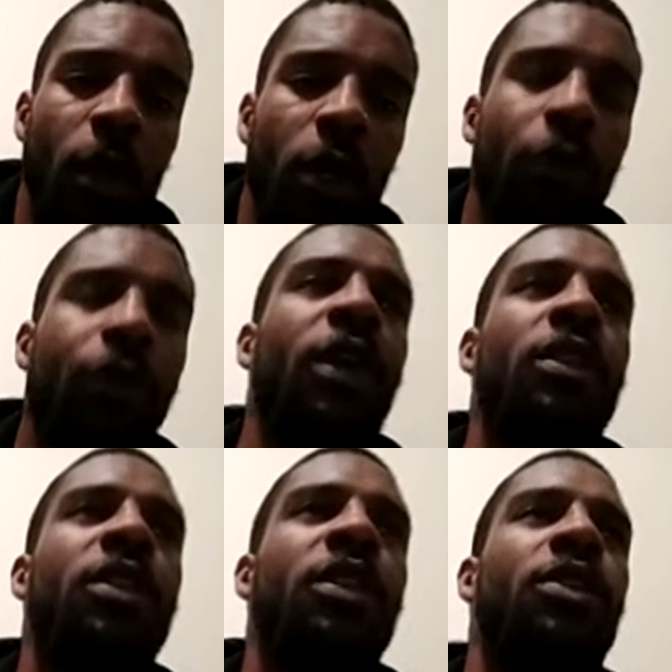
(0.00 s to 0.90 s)

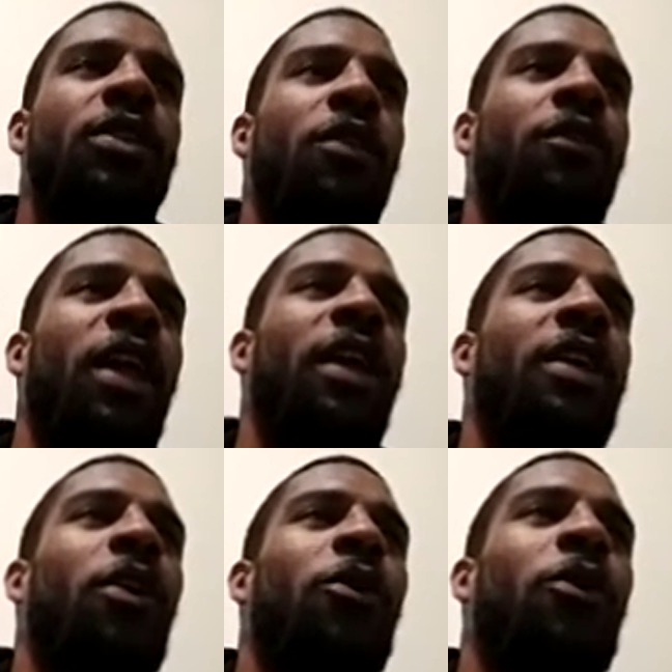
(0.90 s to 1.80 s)
thinking to yourself
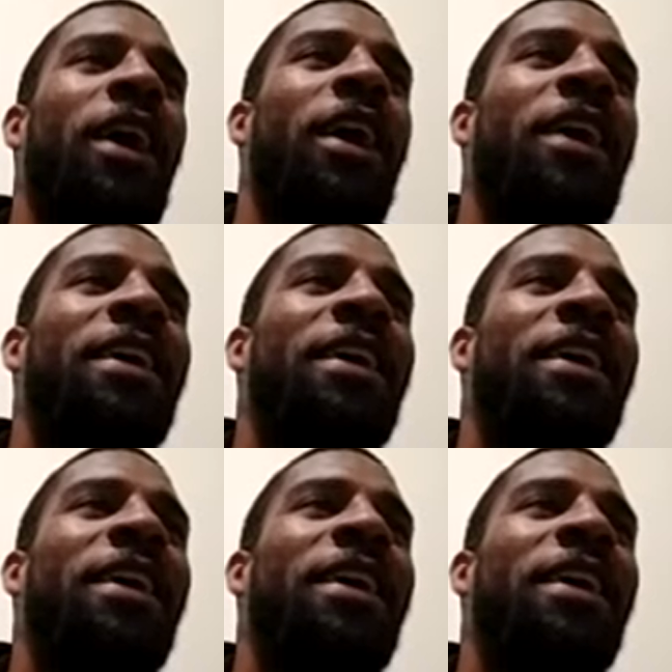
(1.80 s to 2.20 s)
like, okay,